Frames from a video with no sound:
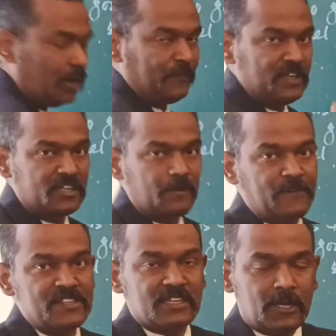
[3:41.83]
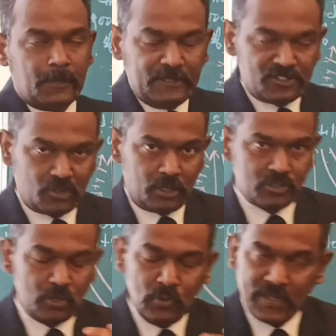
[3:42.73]
indifference curve? This also
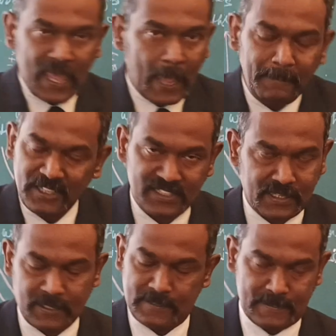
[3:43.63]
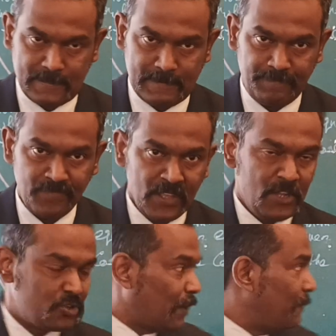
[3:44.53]
we have discussed. So
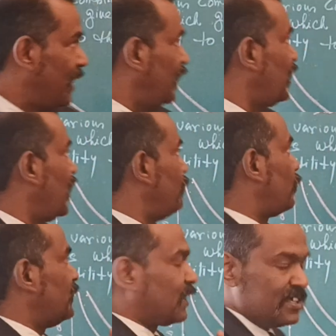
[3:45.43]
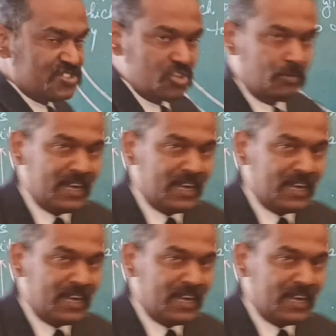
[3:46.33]
the main aim of the consumer